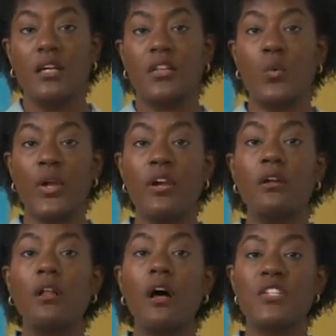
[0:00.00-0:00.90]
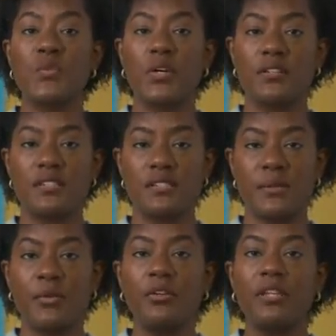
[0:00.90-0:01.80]
The where clause works
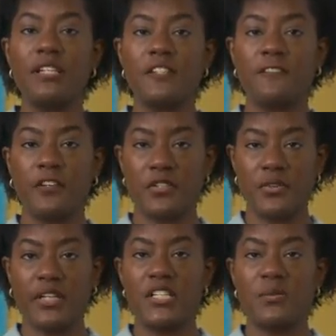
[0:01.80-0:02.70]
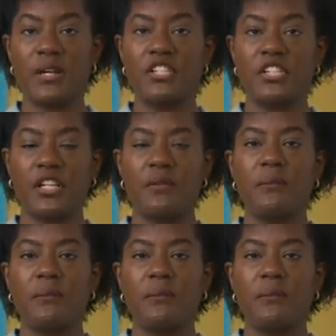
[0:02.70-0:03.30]
similarly to filtering in a spreadsheet